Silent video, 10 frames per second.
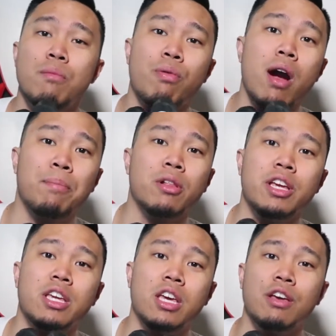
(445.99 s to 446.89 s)

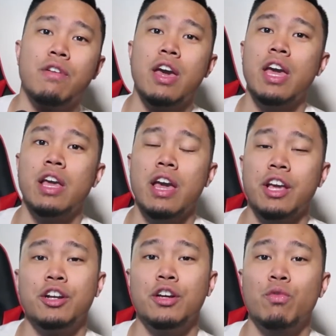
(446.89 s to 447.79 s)
properly give a
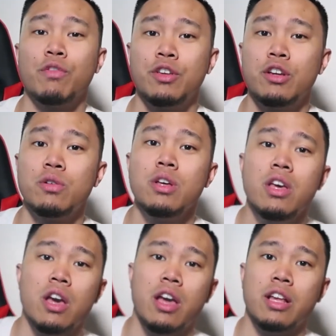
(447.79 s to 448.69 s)
good review
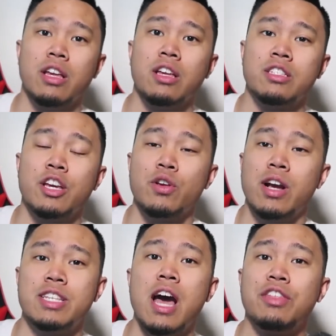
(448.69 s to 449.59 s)
and tell you
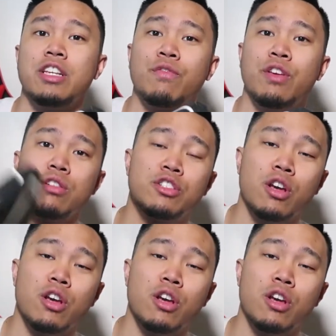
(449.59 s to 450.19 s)
guys how these feel.